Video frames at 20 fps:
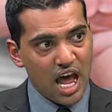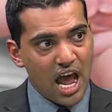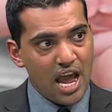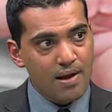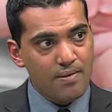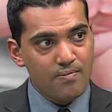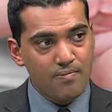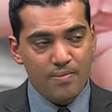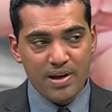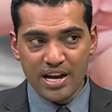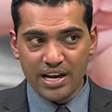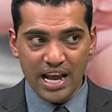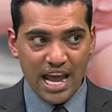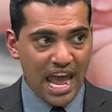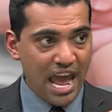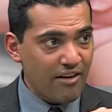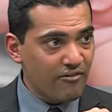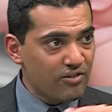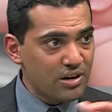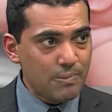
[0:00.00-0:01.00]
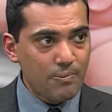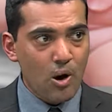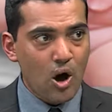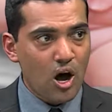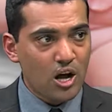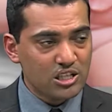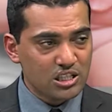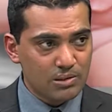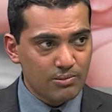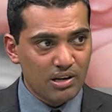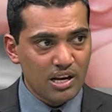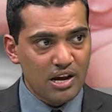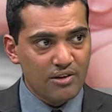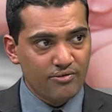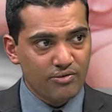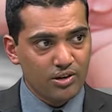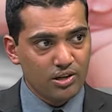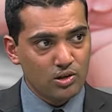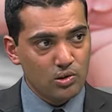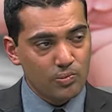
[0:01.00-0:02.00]
I make every possible
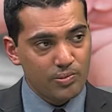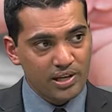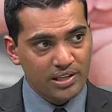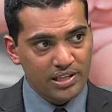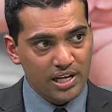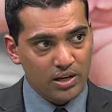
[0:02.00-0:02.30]
effort to bring